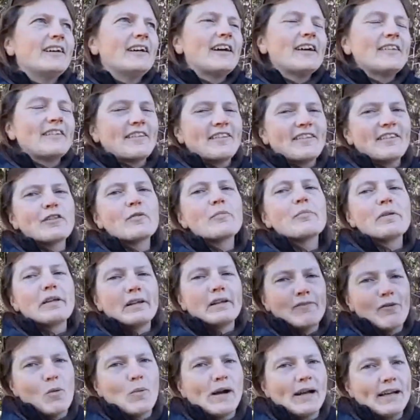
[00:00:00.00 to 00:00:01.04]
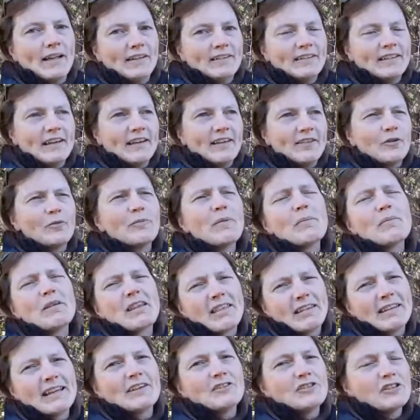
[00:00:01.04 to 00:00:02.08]
This is a bit of a wild guess, or maybe it's
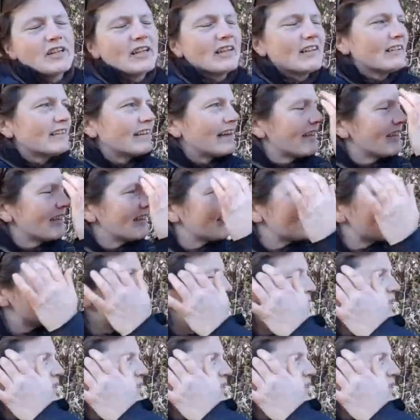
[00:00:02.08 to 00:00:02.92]
an educated guess.